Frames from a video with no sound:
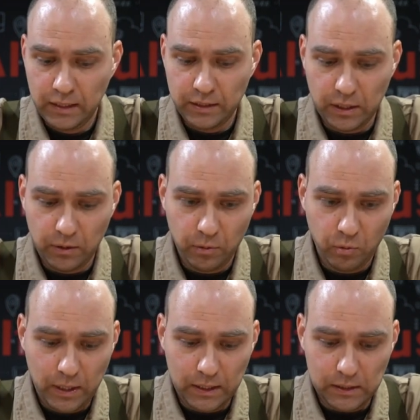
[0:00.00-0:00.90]
So
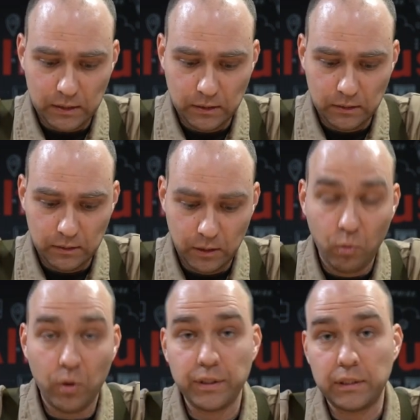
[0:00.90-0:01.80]
while the
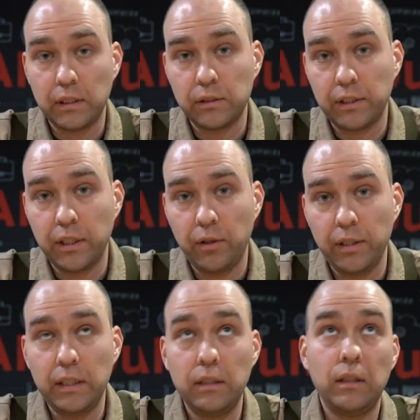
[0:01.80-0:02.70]
war is still
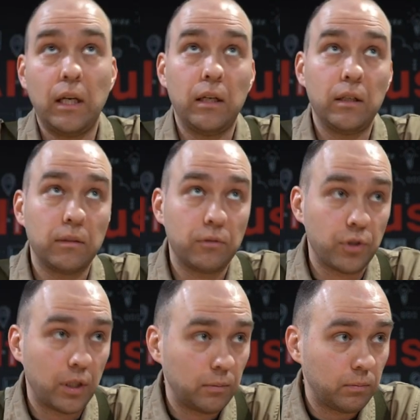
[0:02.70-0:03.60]
going,
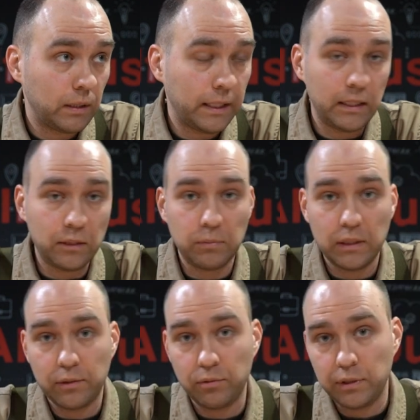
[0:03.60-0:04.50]
charm plays,
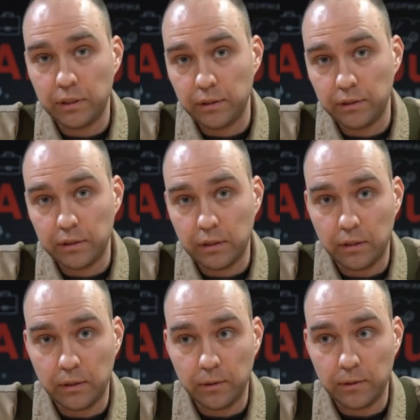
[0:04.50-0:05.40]
Belarus is
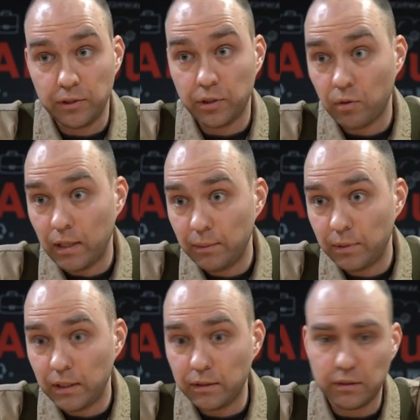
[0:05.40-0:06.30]

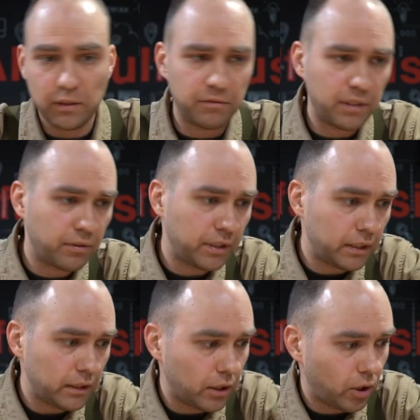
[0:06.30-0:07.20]
described as a
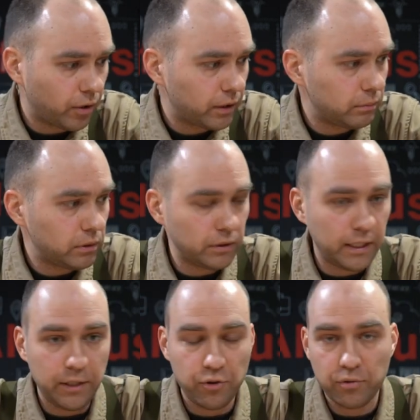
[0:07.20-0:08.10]
very horrible,
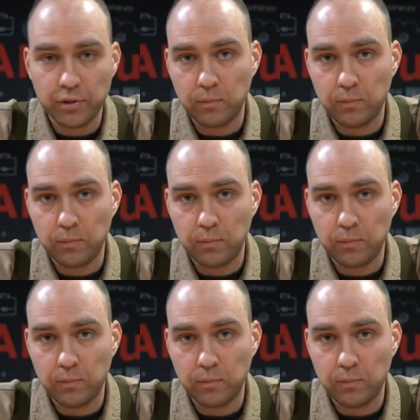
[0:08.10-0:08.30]
dangerous